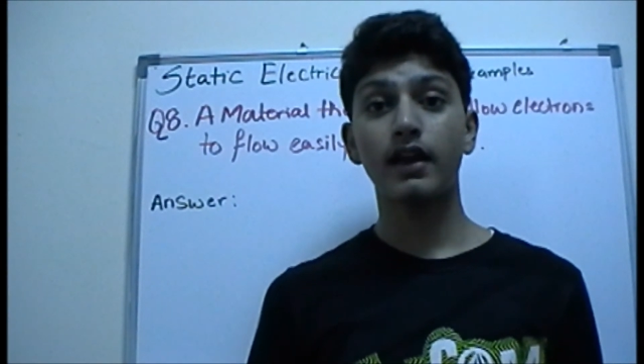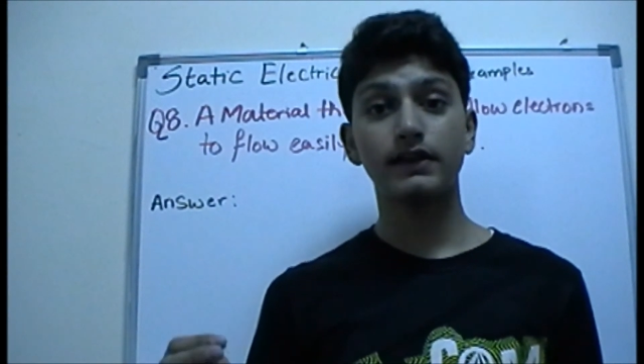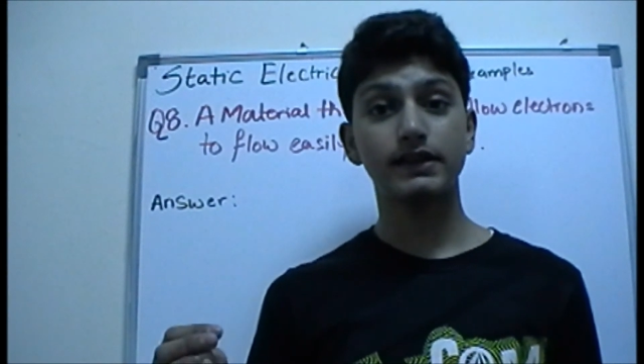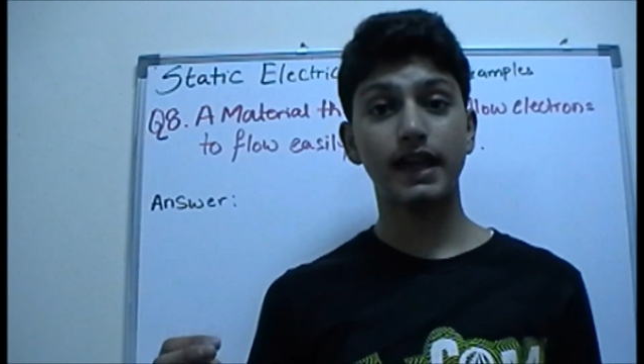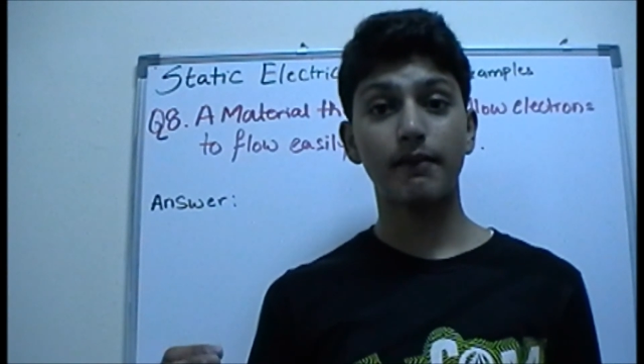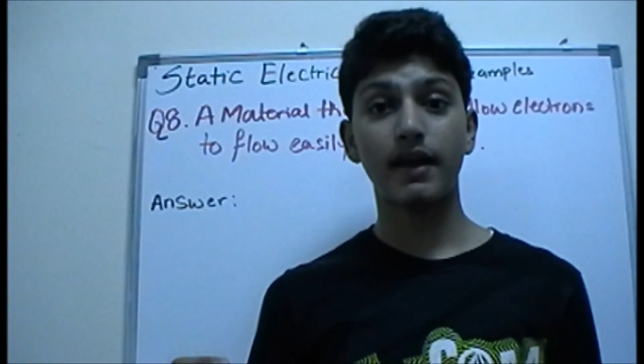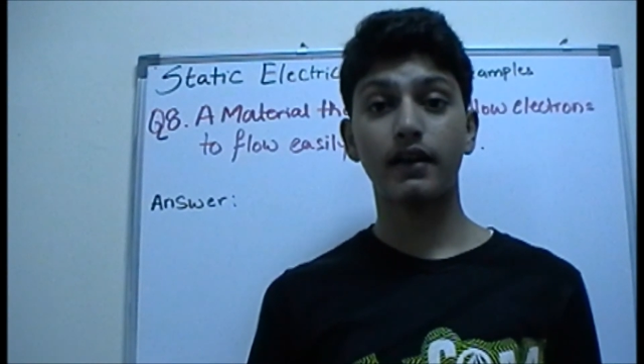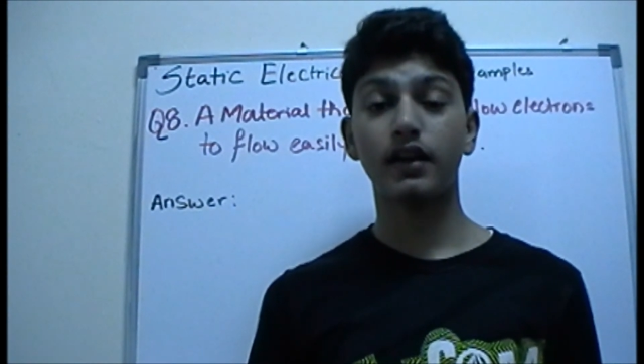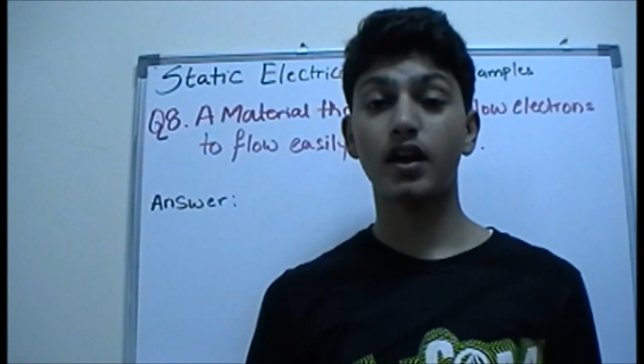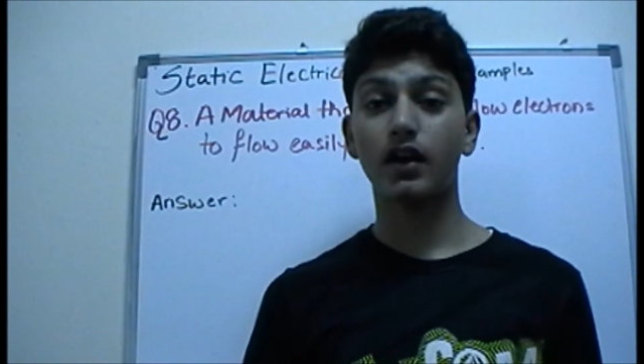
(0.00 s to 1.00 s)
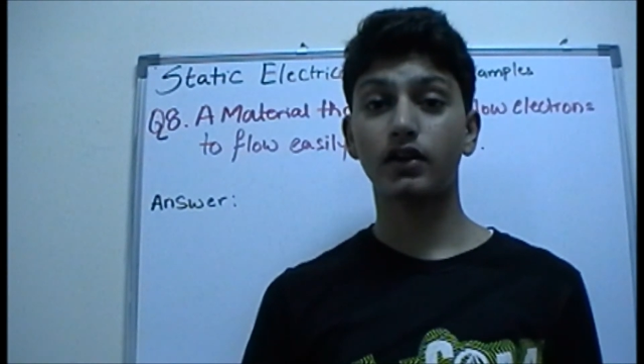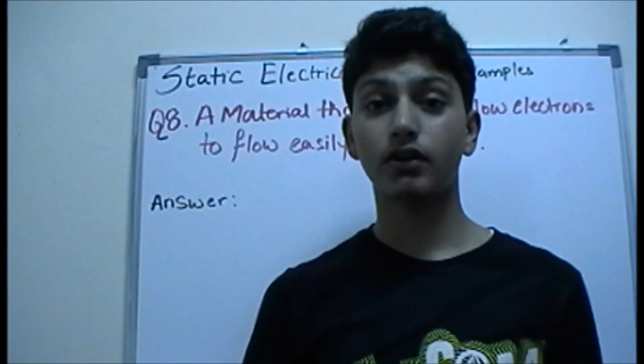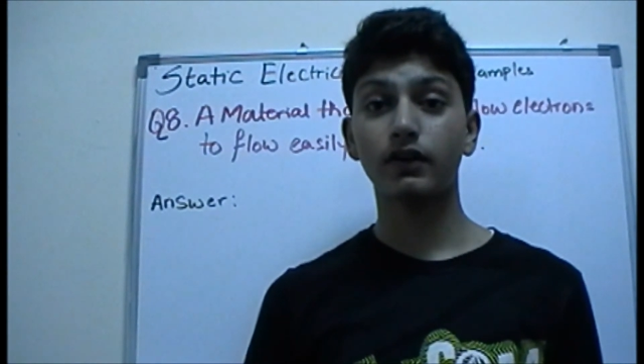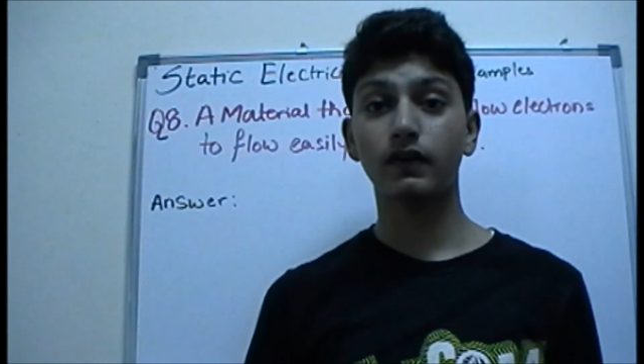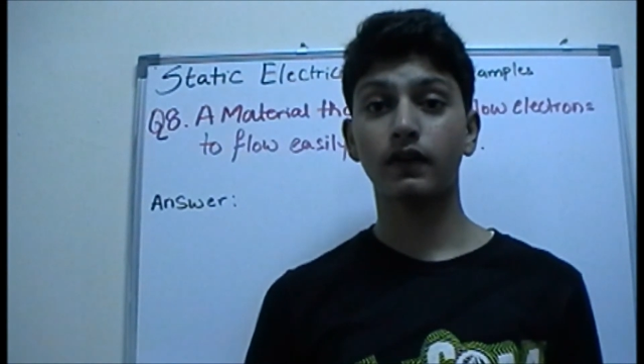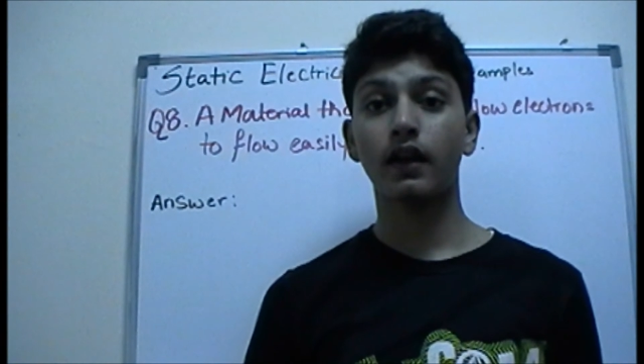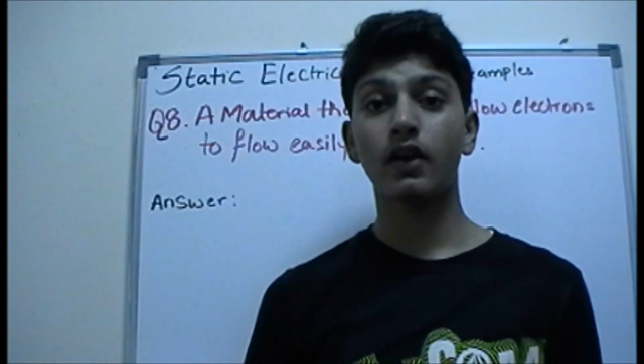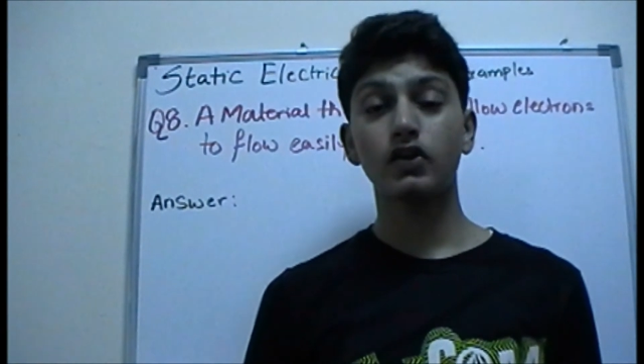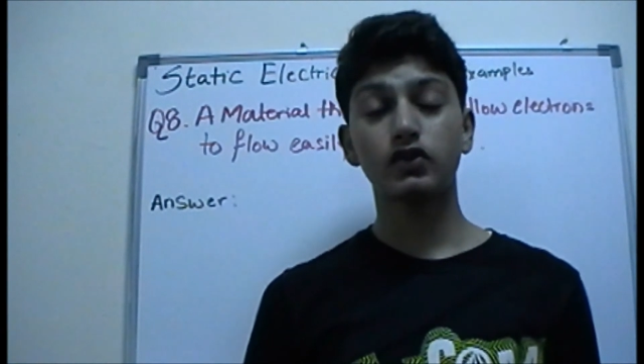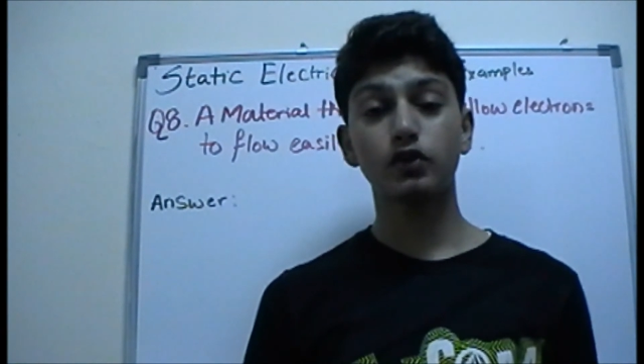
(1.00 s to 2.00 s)
semiconductors,
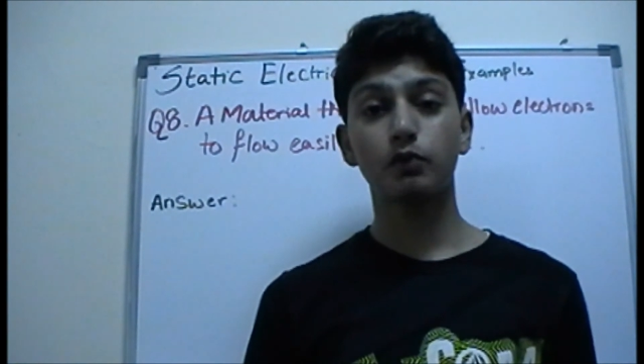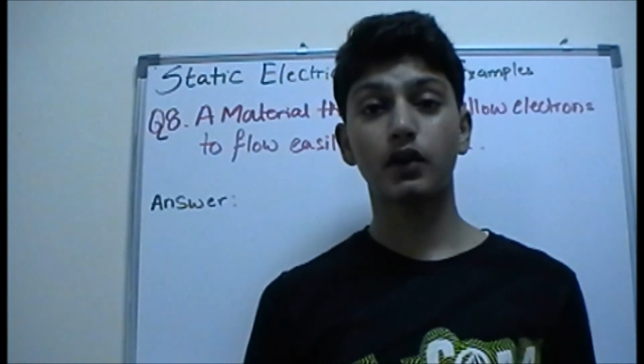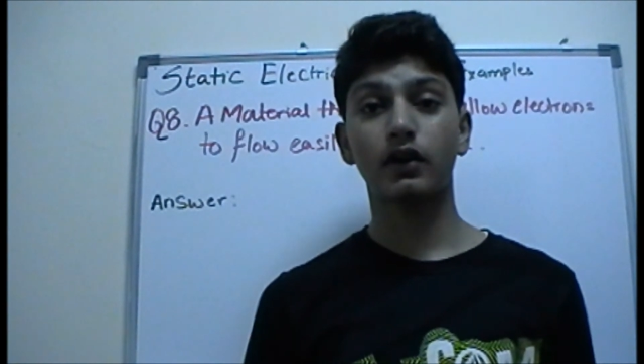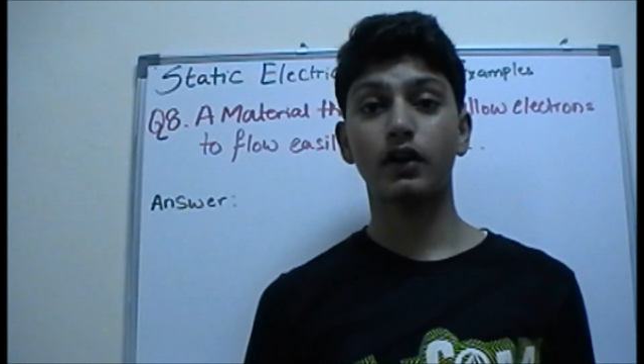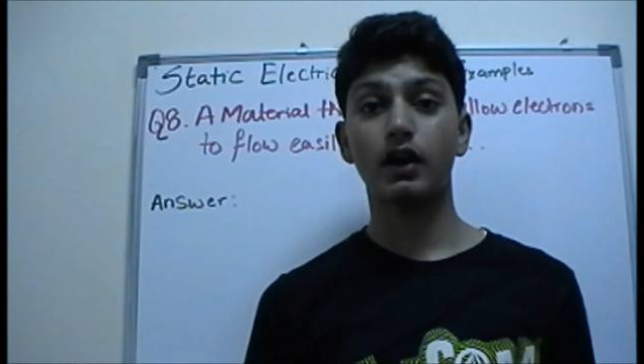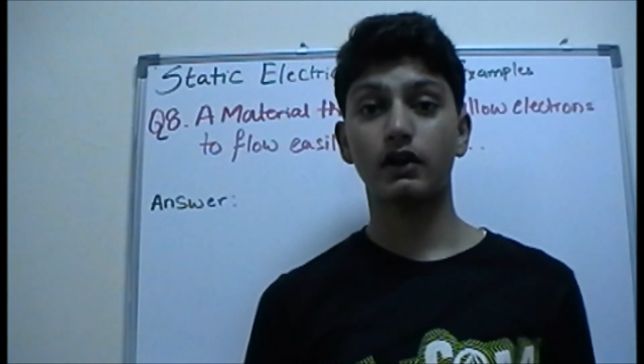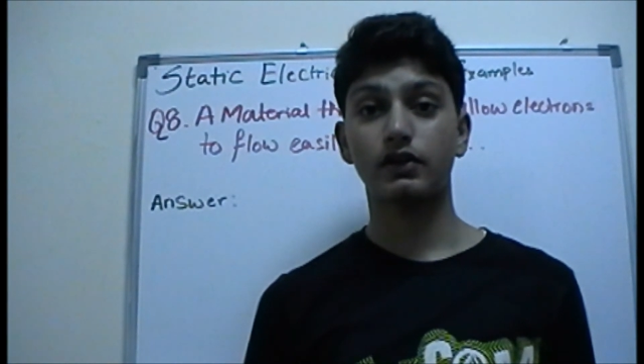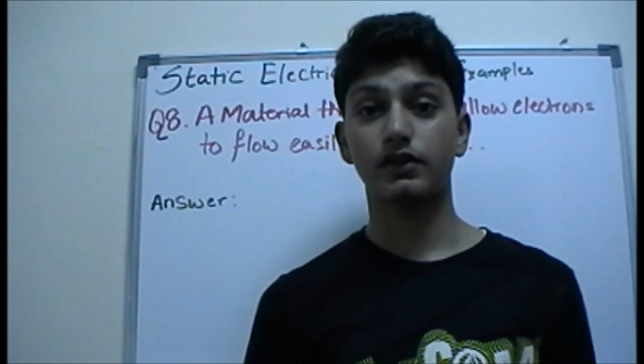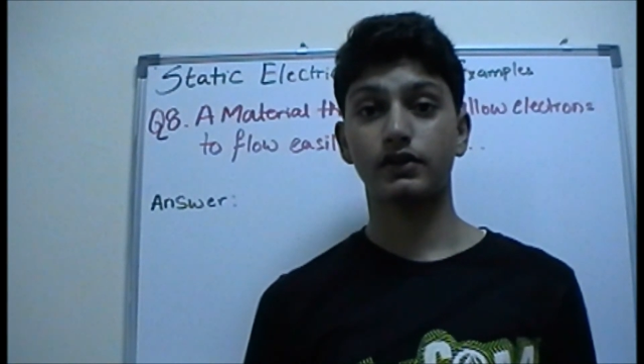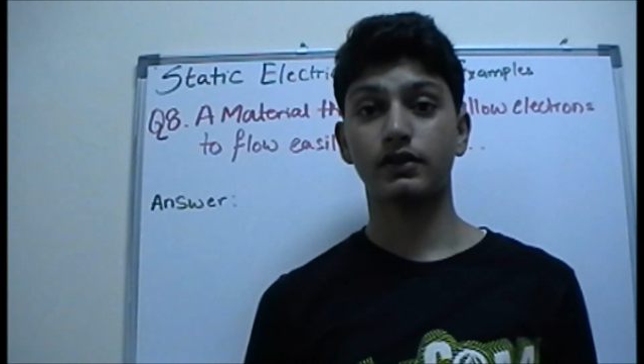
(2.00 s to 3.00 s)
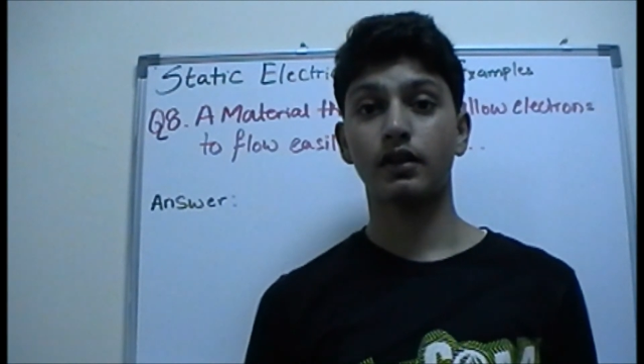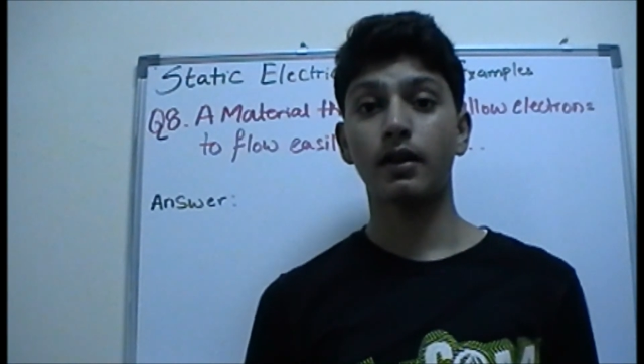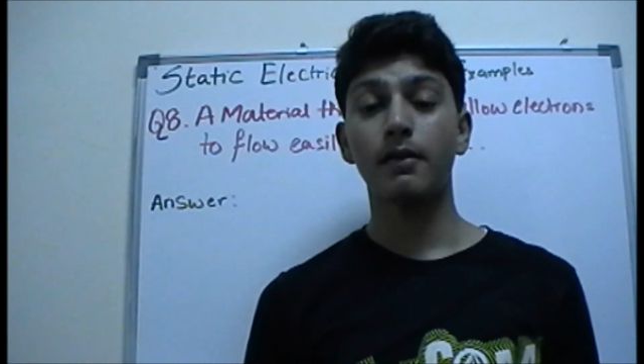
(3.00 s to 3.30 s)
superconductors.